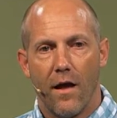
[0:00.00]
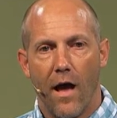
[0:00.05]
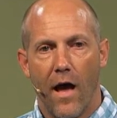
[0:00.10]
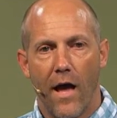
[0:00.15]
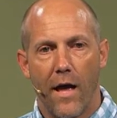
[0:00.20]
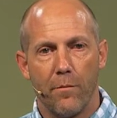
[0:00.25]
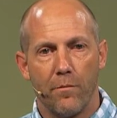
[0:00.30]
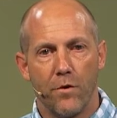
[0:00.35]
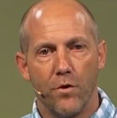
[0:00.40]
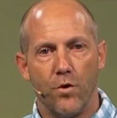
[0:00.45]

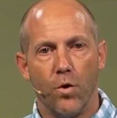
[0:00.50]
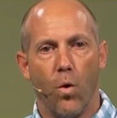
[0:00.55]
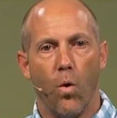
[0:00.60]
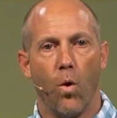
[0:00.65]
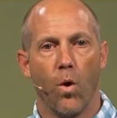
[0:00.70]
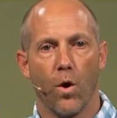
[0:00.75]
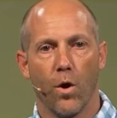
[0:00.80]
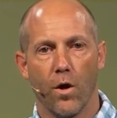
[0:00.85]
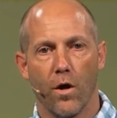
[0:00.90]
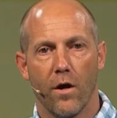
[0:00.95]
I am the
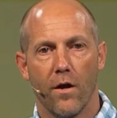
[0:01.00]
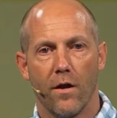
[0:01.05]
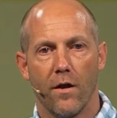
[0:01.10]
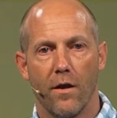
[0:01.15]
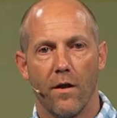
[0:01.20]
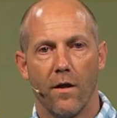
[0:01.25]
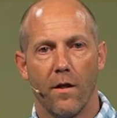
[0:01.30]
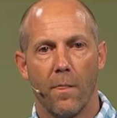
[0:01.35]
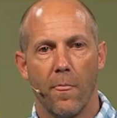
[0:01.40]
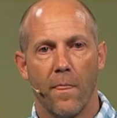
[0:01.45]
door
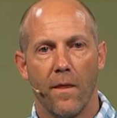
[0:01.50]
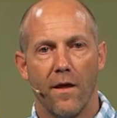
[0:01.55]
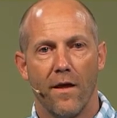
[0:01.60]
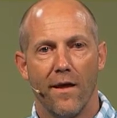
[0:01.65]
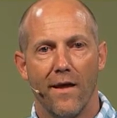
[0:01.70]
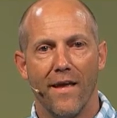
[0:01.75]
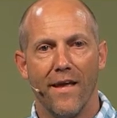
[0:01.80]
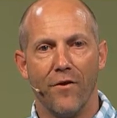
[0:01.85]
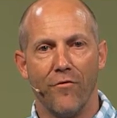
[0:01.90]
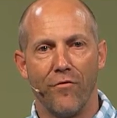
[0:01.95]

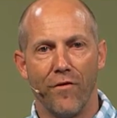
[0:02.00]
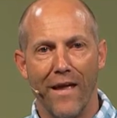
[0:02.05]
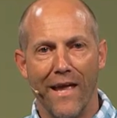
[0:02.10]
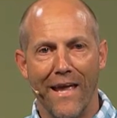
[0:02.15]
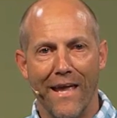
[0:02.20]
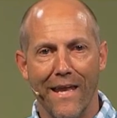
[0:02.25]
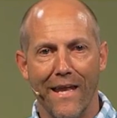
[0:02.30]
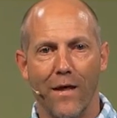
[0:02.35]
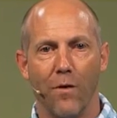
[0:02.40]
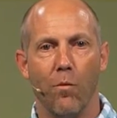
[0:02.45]
if
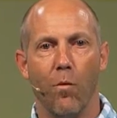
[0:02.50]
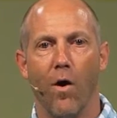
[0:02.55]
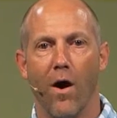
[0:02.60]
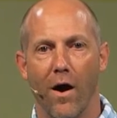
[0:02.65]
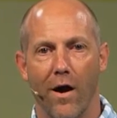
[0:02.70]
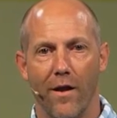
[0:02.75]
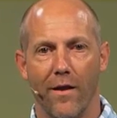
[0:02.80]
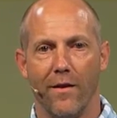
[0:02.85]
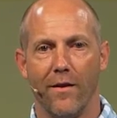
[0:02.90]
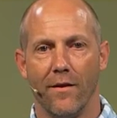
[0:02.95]

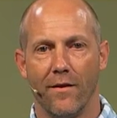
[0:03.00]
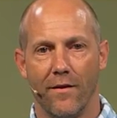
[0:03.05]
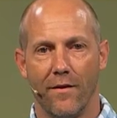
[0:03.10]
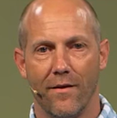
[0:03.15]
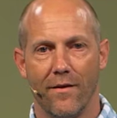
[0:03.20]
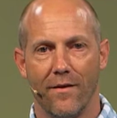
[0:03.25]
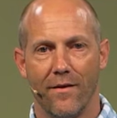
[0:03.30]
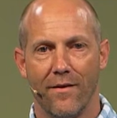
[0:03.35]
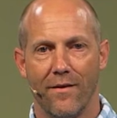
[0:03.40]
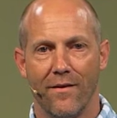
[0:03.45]
anyone
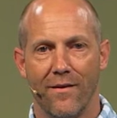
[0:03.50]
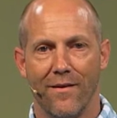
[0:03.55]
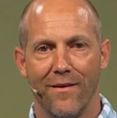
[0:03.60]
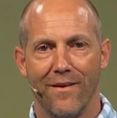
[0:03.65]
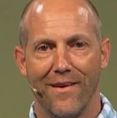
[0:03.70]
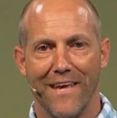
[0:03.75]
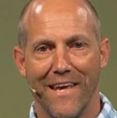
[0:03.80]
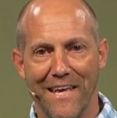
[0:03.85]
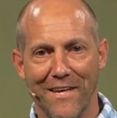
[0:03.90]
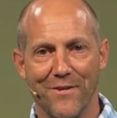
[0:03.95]

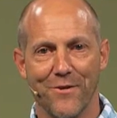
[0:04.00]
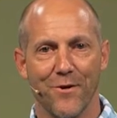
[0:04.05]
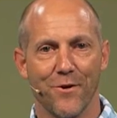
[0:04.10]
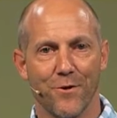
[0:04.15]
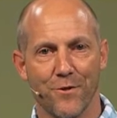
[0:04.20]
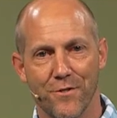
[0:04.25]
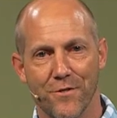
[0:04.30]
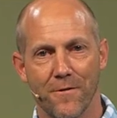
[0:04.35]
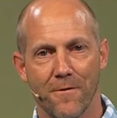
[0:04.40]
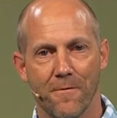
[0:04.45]

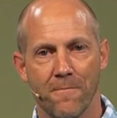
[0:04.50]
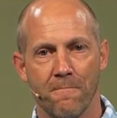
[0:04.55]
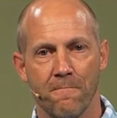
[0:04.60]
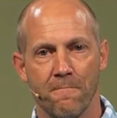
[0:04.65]
enters.